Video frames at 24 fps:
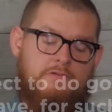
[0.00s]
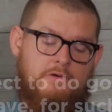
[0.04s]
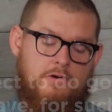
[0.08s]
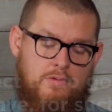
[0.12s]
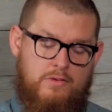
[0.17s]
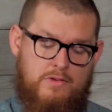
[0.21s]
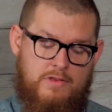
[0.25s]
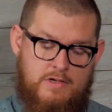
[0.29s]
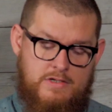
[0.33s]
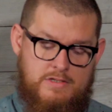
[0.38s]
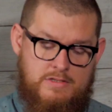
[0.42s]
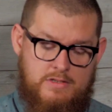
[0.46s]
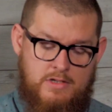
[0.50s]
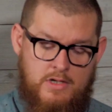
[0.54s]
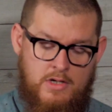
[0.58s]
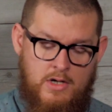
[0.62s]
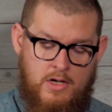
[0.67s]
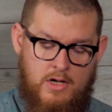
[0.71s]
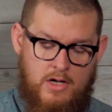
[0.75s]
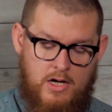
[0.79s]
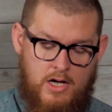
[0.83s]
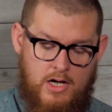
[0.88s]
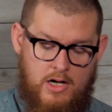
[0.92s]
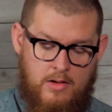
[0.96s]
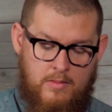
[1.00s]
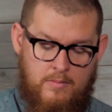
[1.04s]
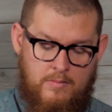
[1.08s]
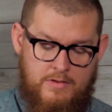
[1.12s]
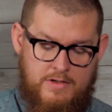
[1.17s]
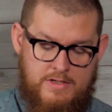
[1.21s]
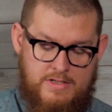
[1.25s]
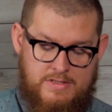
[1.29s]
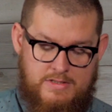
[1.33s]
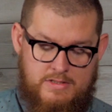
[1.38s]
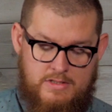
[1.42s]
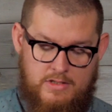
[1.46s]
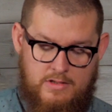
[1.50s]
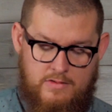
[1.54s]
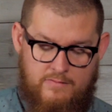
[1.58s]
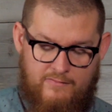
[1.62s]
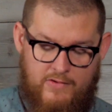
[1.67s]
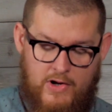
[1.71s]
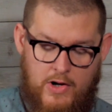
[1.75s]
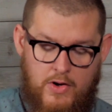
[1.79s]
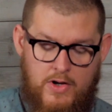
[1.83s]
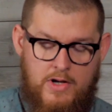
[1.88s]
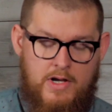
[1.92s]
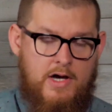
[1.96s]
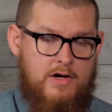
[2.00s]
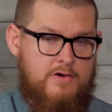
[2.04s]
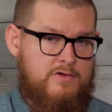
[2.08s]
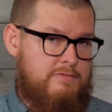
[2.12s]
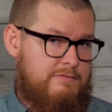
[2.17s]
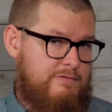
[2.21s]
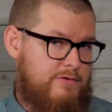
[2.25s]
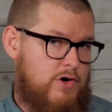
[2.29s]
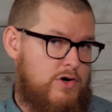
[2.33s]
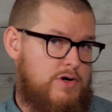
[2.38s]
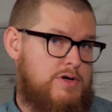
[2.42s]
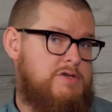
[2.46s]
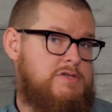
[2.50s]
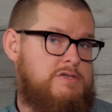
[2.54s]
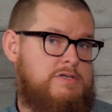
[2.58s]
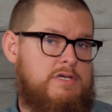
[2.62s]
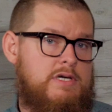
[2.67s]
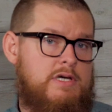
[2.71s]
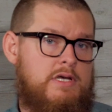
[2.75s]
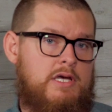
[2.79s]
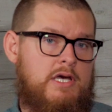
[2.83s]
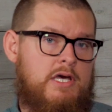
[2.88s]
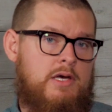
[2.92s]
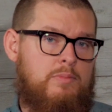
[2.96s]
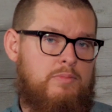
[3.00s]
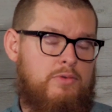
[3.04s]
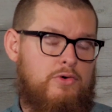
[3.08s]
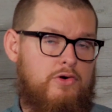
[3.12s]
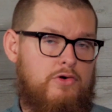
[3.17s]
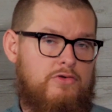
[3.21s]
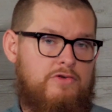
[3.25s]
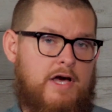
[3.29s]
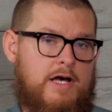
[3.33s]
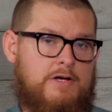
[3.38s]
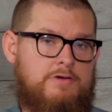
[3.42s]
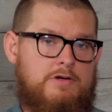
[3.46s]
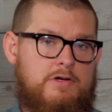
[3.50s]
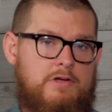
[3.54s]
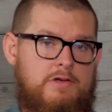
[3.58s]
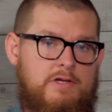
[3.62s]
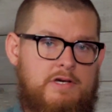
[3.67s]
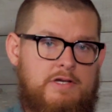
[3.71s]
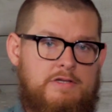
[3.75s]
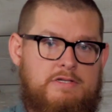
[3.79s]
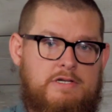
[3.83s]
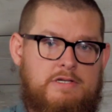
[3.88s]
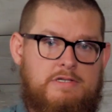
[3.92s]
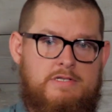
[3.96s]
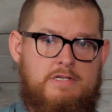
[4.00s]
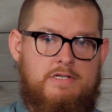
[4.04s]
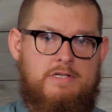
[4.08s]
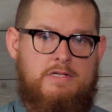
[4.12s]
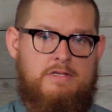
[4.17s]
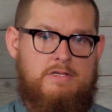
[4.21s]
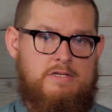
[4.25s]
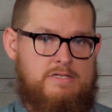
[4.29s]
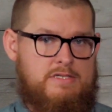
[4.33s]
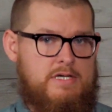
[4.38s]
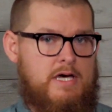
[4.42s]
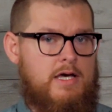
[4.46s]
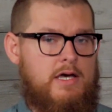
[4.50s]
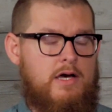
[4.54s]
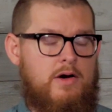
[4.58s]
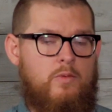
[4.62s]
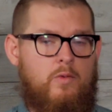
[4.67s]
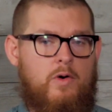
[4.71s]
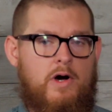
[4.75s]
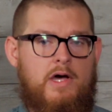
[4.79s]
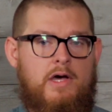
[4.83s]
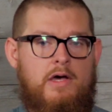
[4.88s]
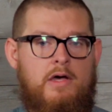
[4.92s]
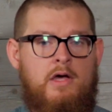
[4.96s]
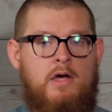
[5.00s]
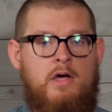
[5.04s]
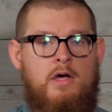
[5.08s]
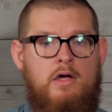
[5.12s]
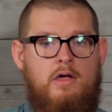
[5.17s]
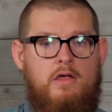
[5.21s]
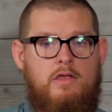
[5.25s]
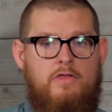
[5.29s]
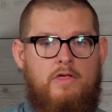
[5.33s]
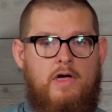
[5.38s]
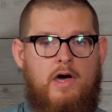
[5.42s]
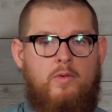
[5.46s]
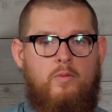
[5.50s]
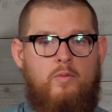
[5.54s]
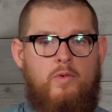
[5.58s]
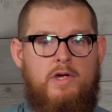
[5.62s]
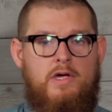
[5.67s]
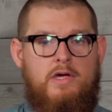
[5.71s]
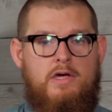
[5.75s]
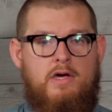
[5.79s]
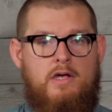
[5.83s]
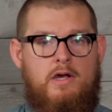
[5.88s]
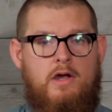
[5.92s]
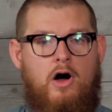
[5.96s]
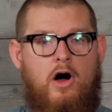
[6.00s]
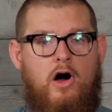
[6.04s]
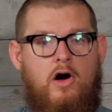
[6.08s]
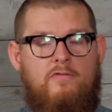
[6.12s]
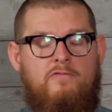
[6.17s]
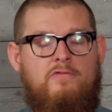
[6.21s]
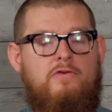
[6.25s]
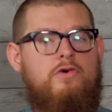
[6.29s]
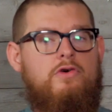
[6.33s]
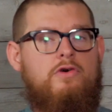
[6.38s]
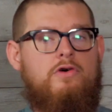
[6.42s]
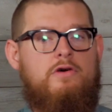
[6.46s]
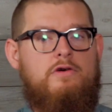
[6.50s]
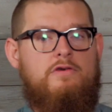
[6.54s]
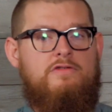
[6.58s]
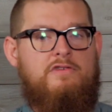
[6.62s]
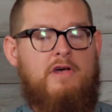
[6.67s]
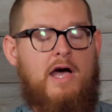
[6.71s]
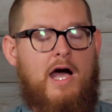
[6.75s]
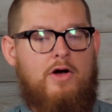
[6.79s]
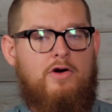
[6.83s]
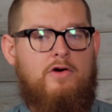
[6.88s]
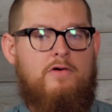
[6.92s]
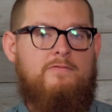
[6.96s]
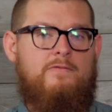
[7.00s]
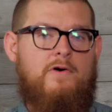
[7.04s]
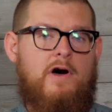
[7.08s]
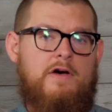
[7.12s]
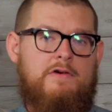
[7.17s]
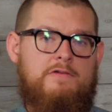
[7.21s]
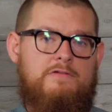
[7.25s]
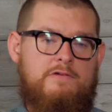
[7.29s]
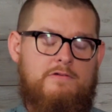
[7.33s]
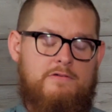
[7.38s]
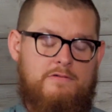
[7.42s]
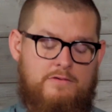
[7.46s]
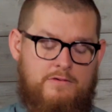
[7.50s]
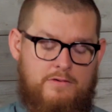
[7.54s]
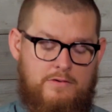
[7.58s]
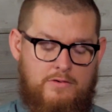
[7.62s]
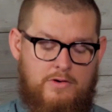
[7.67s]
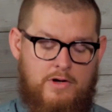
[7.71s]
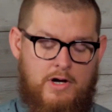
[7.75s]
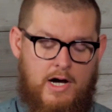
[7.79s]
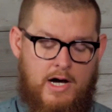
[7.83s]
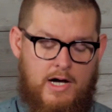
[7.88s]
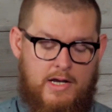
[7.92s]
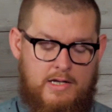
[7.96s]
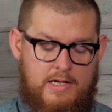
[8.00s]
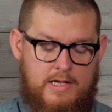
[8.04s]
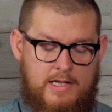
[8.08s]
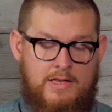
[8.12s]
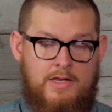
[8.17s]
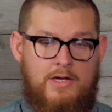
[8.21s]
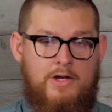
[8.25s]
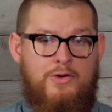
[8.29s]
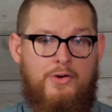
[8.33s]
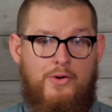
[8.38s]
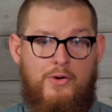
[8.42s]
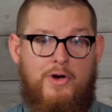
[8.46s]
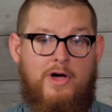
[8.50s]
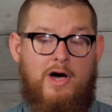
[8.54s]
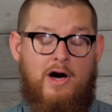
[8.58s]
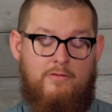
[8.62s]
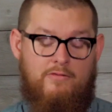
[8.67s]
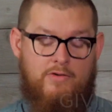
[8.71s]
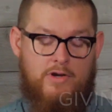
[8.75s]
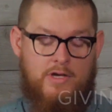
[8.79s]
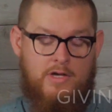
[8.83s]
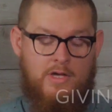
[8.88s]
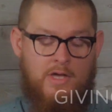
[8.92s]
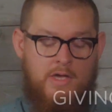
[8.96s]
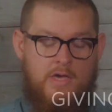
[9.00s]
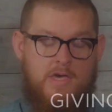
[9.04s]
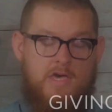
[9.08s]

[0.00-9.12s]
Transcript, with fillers: so this um, this very next verse in hebrews actually leads us into the second way that we can offer sacrifices to god in the new covenant